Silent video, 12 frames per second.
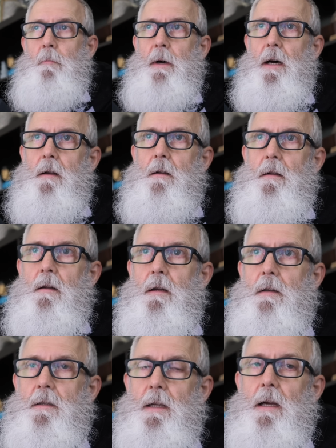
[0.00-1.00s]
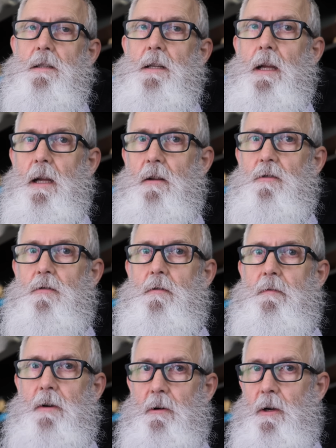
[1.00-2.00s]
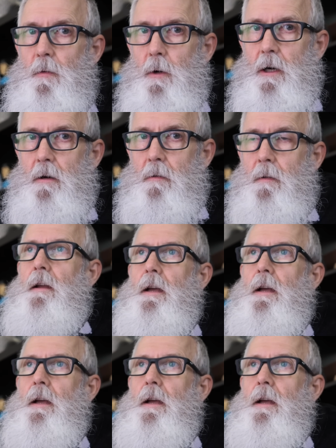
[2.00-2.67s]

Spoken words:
but it does handle very well.